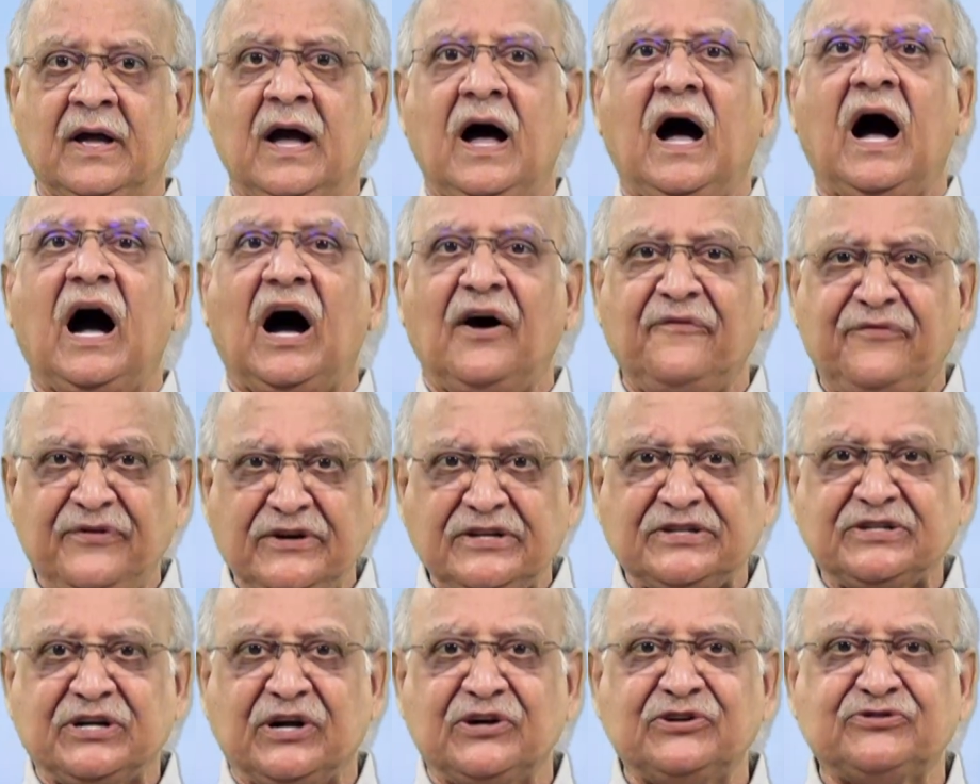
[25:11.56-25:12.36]

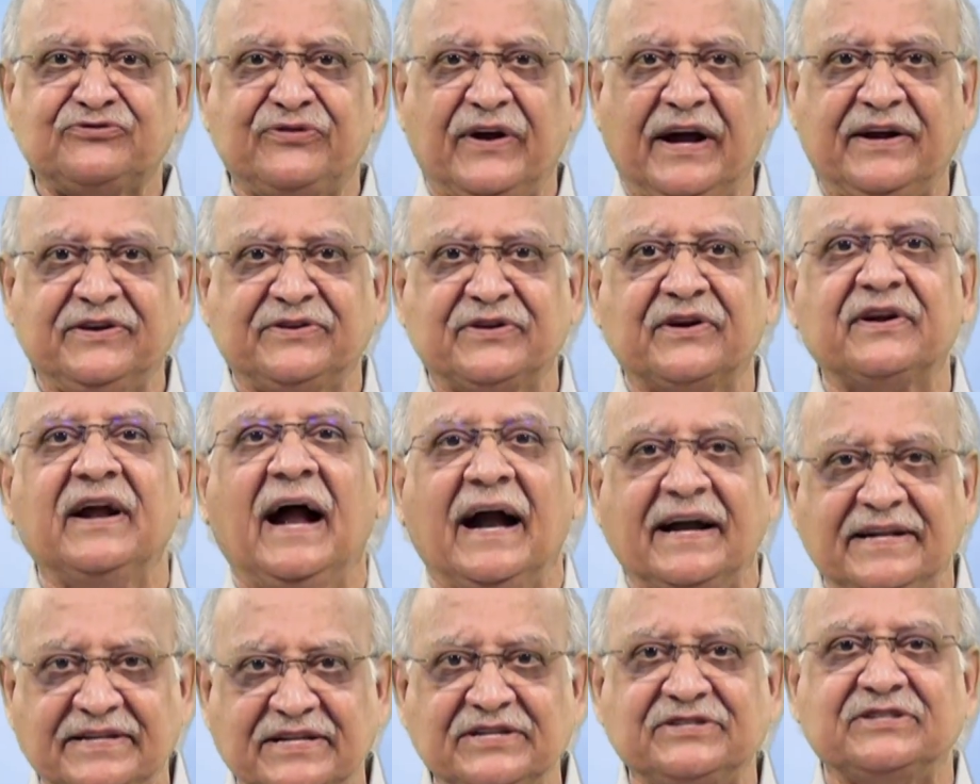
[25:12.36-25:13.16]
Hafiz contractor
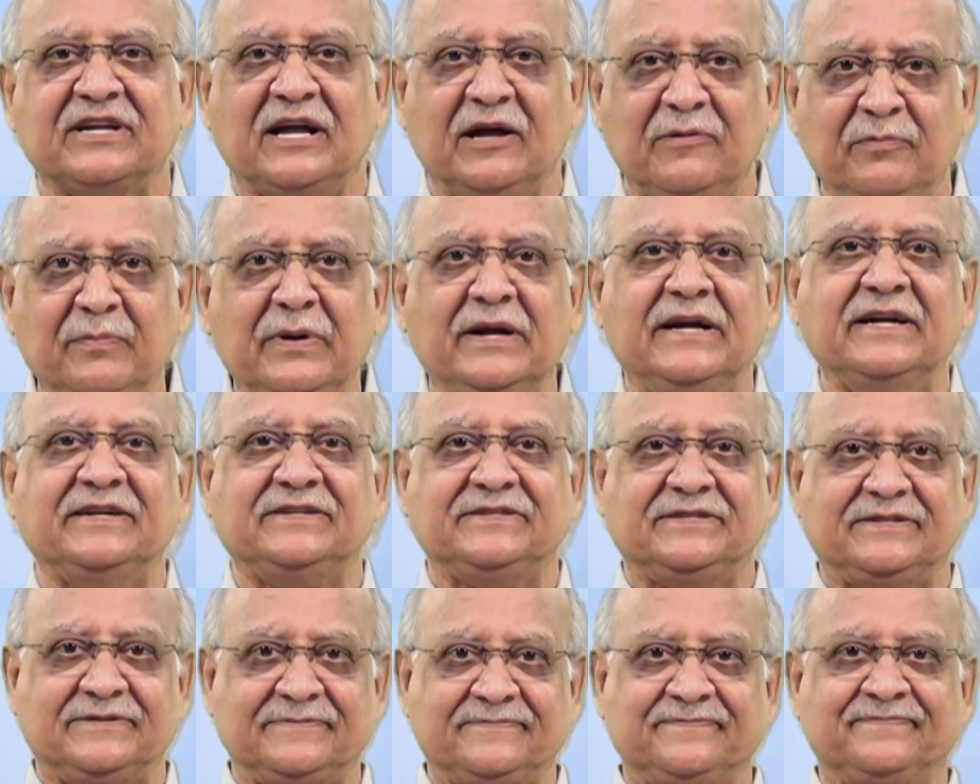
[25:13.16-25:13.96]
had this
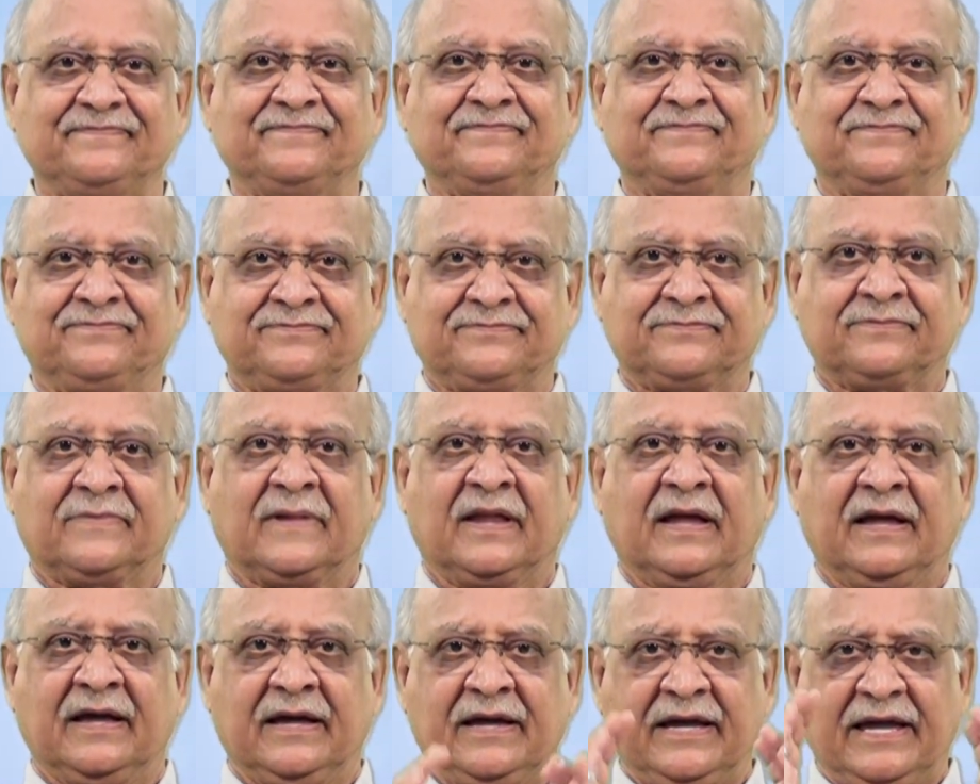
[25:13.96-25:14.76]
ability.
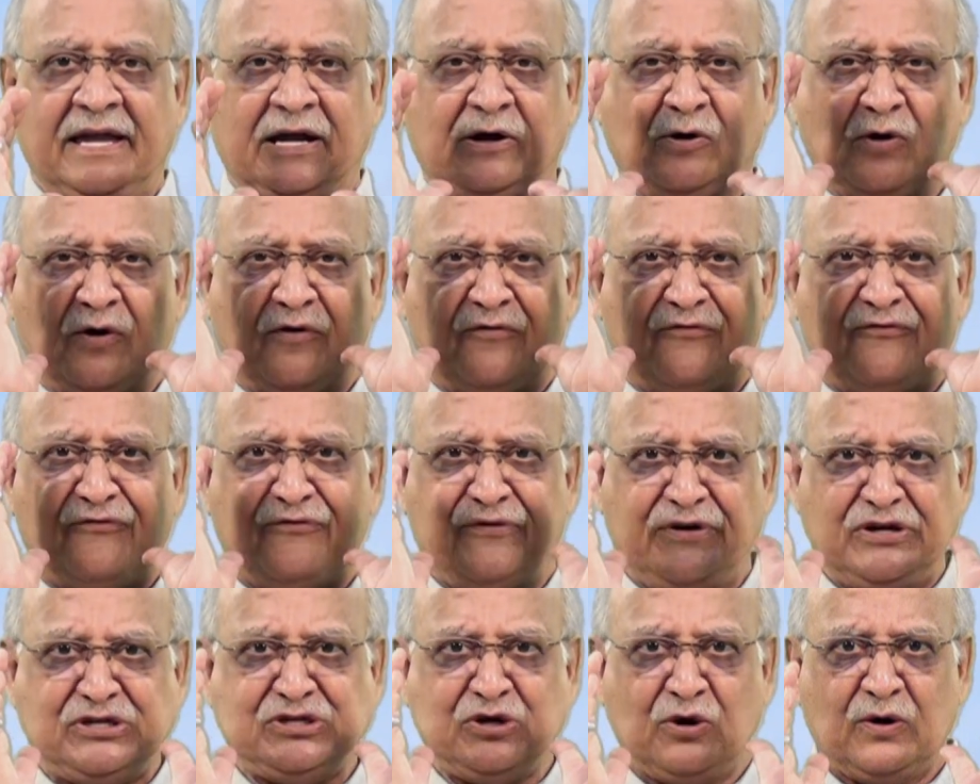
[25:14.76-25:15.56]
He could
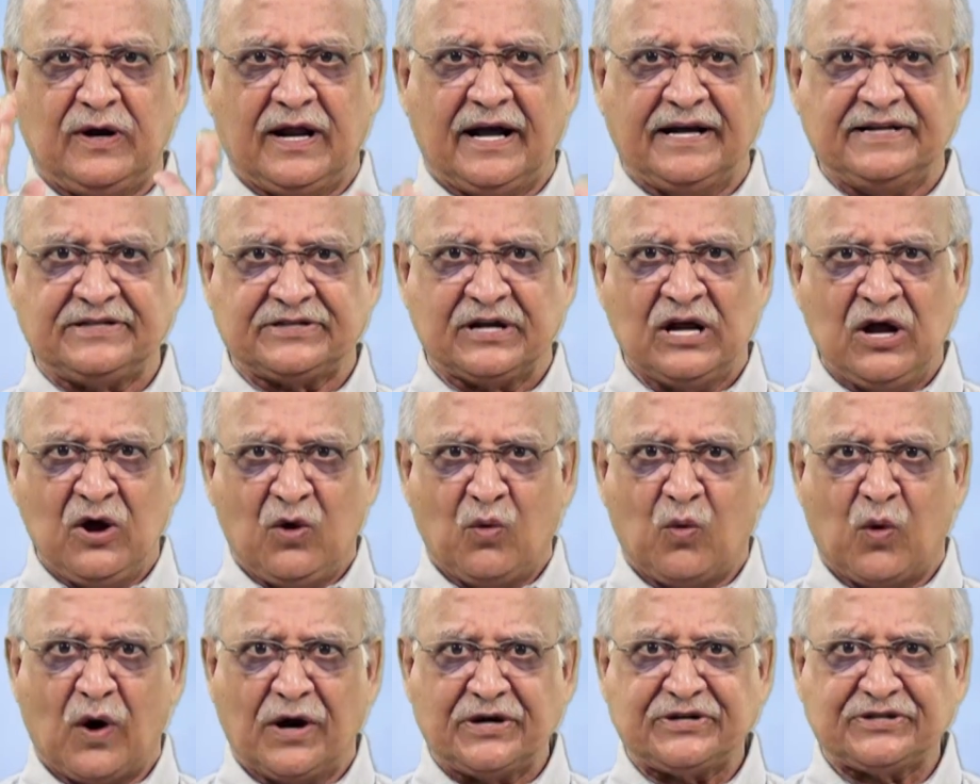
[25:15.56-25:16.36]
visualize
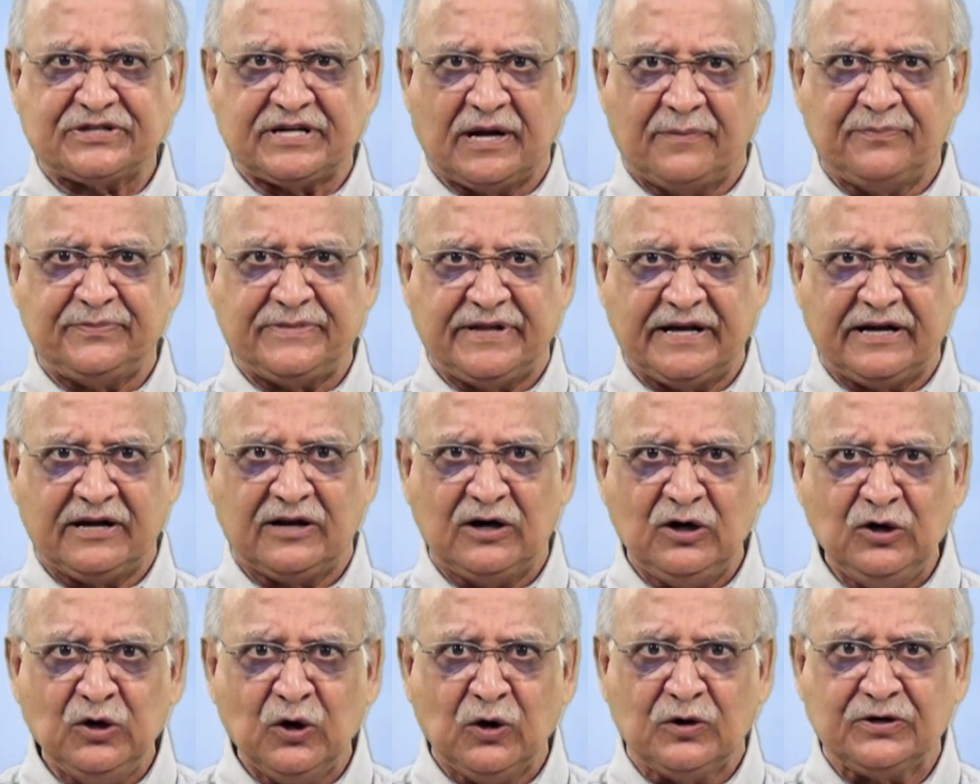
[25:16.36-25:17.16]
what something
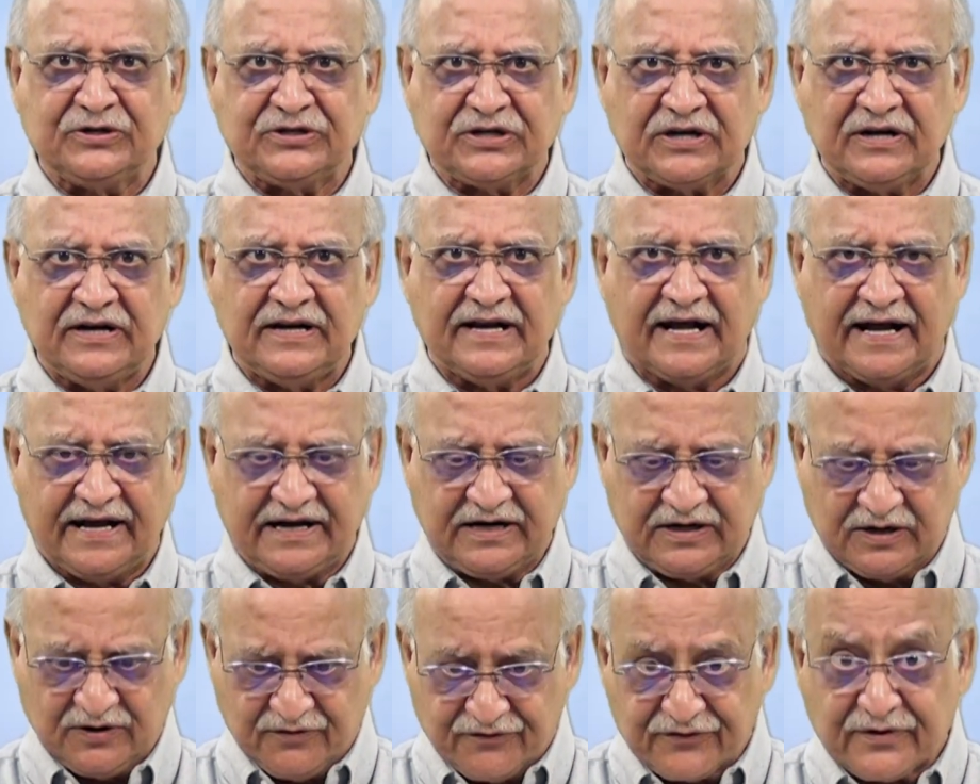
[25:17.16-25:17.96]
looked
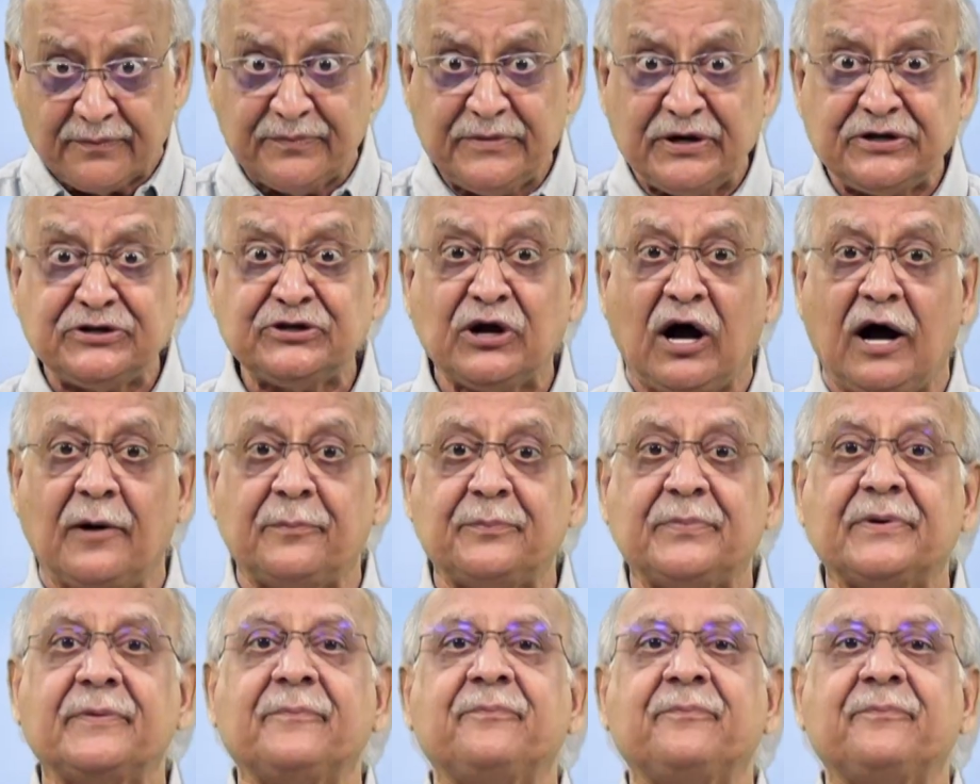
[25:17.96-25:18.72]
like from the top.